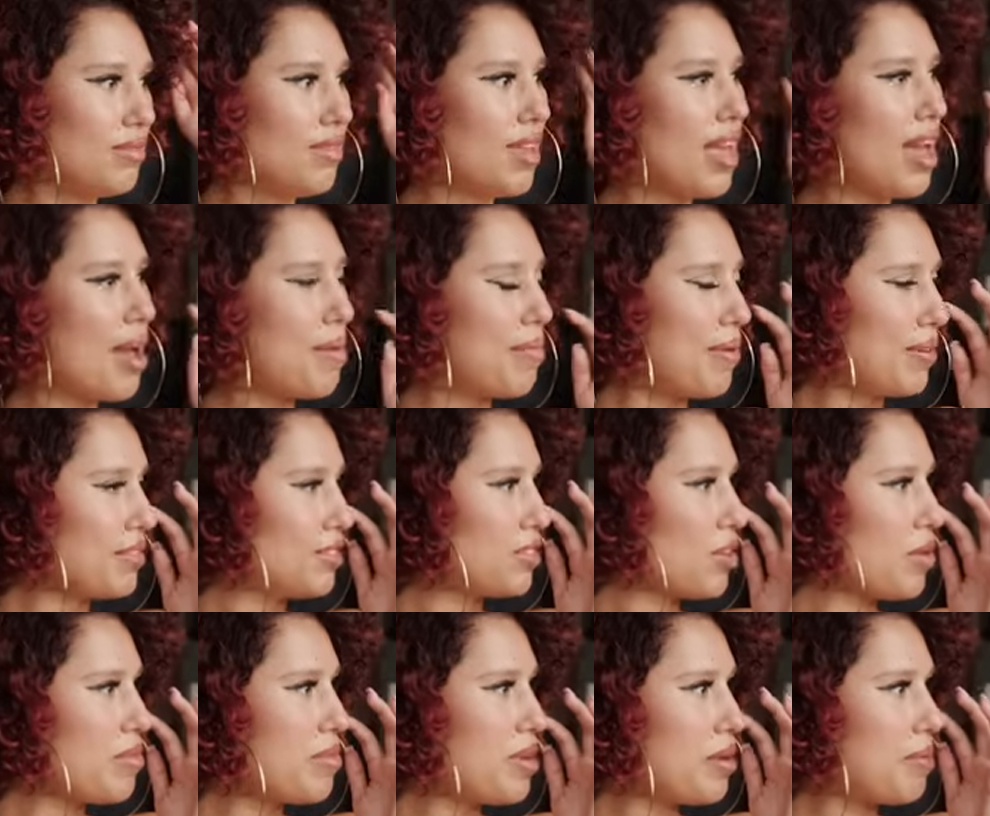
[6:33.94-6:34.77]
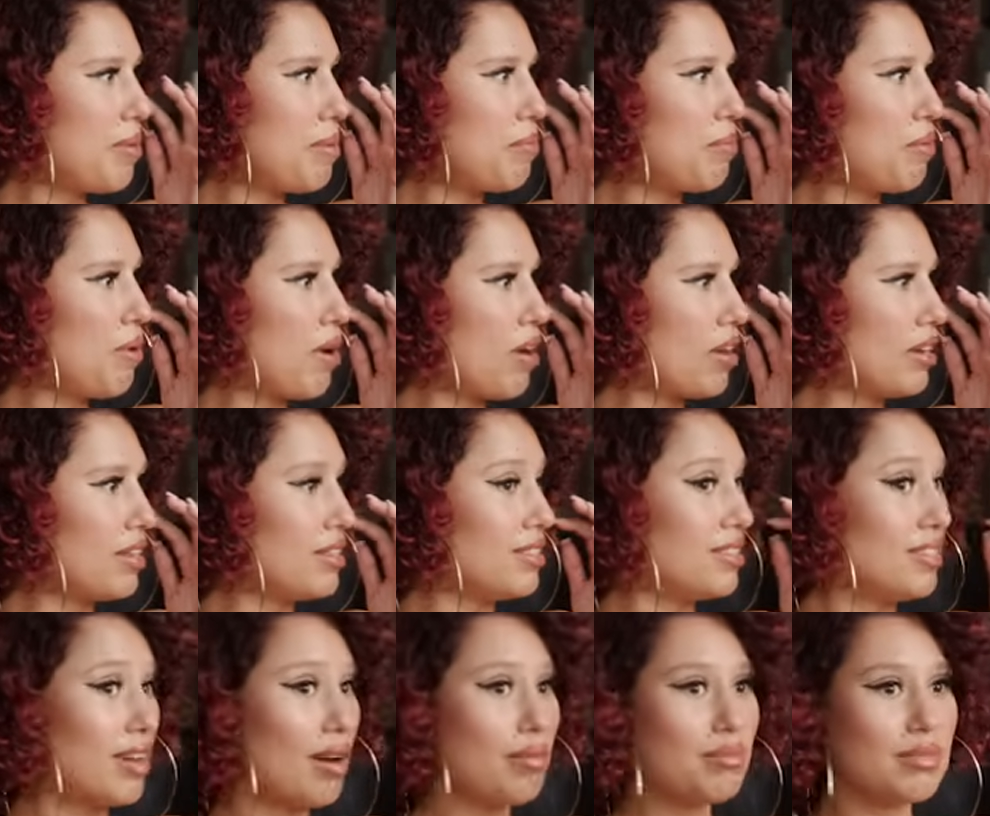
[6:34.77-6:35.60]
Yeah, but so many people heard it
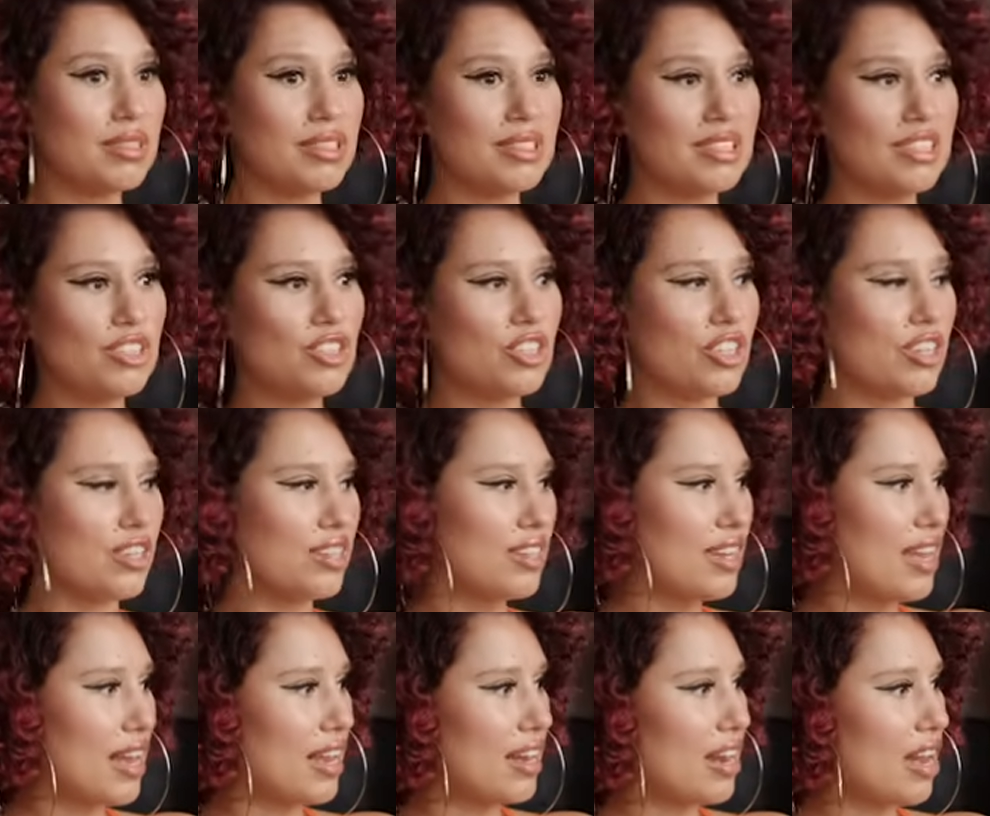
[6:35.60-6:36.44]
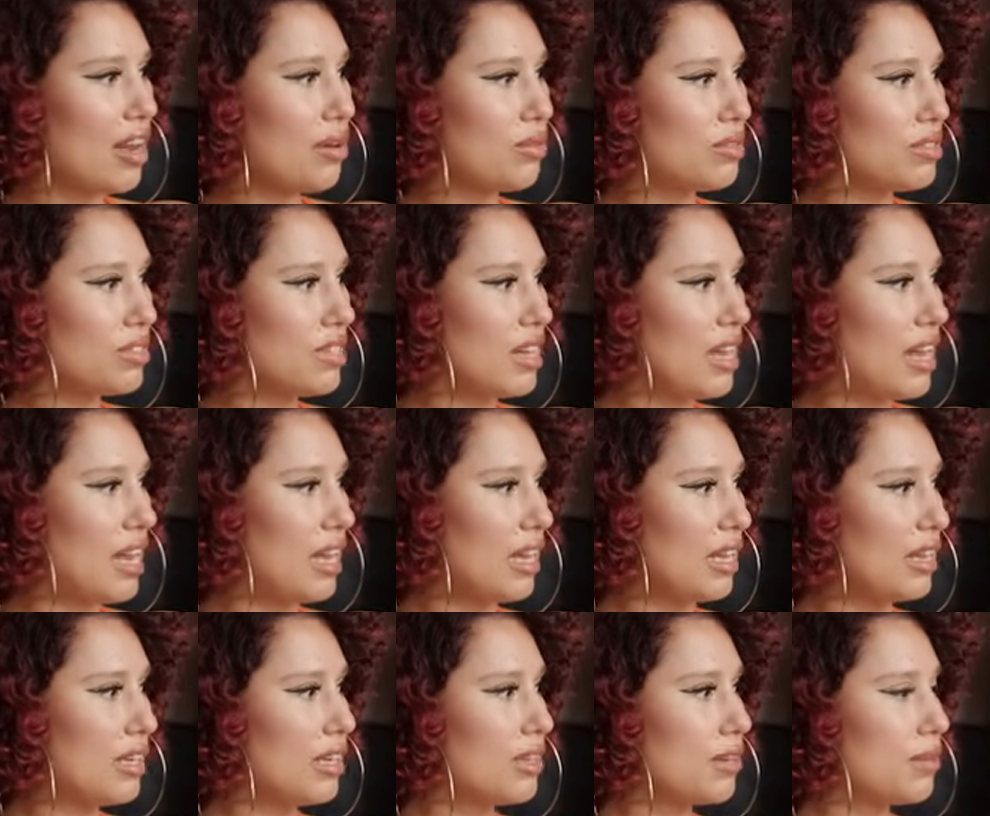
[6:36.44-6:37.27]
as dumb decision, and I was
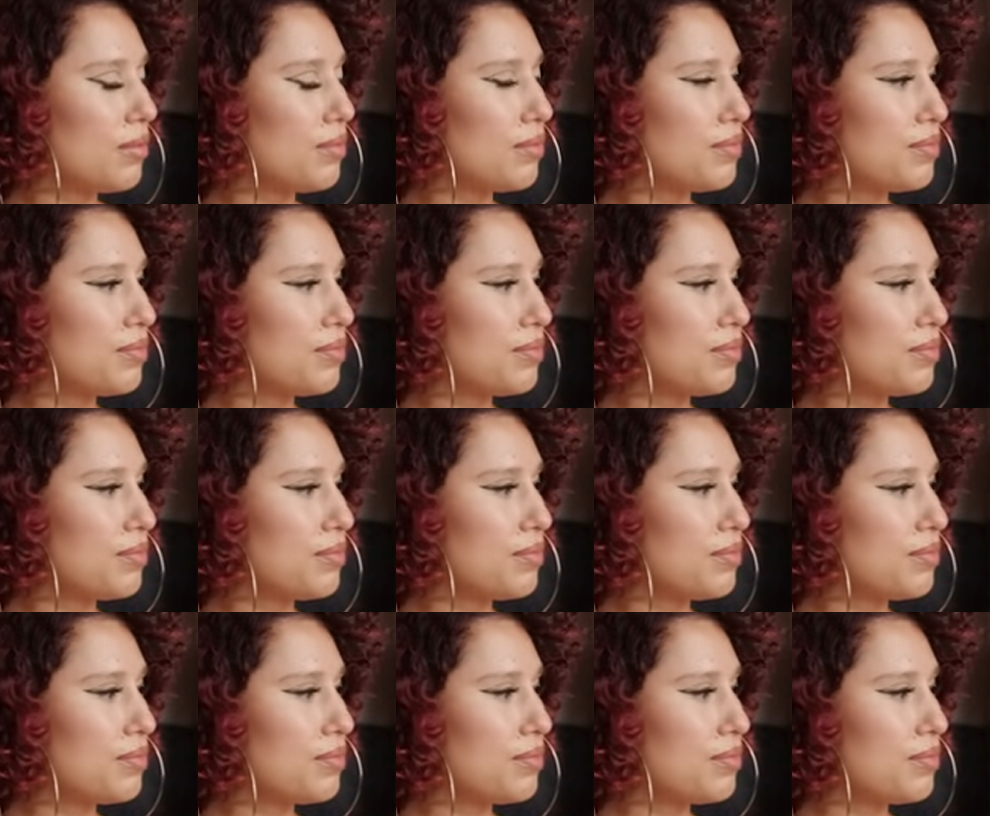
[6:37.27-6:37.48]
like,